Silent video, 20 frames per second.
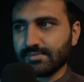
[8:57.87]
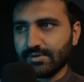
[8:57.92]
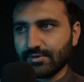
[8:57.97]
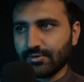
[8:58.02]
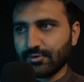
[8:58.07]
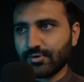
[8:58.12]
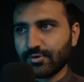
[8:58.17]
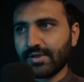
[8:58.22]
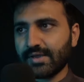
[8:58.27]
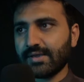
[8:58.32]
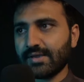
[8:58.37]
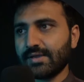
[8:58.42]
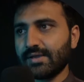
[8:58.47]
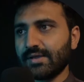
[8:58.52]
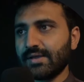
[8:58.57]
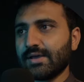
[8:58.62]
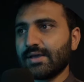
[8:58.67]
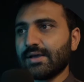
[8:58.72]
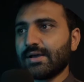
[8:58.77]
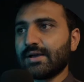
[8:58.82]
Okay,
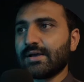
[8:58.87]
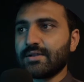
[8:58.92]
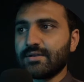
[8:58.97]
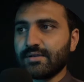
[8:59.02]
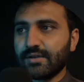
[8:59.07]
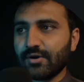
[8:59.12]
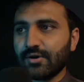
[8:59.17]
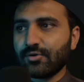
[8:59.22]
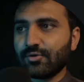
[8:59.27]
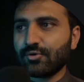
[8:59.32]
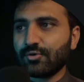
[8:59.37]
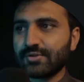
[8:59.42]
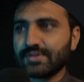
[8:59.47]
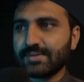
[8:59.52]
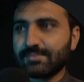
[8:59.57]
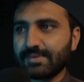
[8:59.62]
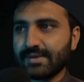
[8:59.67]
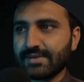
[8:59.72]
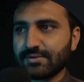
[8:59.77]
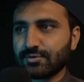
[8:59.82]
now on the
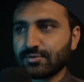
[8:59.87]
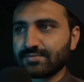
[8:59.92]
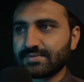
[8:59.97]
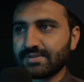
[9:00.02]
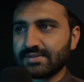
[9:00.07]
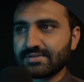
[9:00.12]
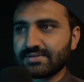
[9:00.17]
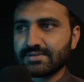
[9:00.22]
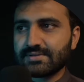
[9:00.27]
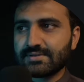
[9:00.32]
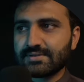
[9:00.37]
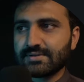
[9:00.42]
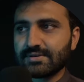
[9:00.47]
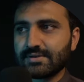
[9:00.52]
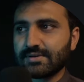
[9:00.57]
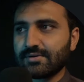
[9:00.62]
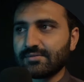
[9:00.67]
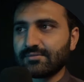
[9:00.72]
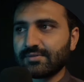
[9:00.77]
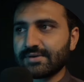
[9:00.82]
base of this,
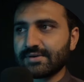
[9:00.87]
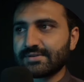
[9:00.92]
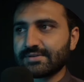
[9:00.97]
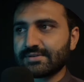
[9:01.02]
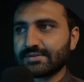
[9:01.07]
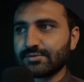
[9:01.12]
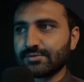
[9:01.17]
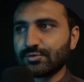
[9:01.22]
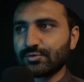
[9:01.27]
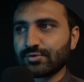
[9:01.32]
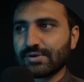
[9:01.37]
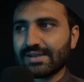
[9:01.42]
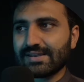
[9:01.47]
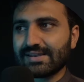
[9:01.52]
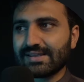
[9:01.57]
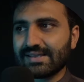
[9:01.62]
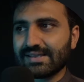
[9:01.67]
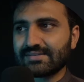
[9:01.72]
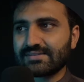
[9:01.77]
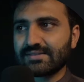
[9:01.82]
what you can
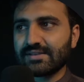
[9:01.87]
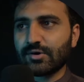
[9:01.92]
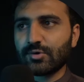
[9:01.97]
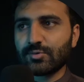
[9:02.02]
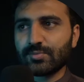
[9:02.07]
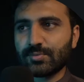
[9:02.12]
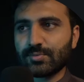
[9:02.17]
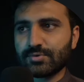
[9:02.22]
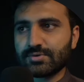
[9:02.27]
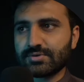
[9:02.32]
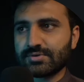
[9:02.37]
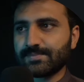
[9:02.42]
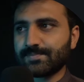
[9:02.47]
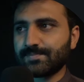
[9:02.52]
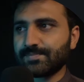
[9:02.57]
guess the output?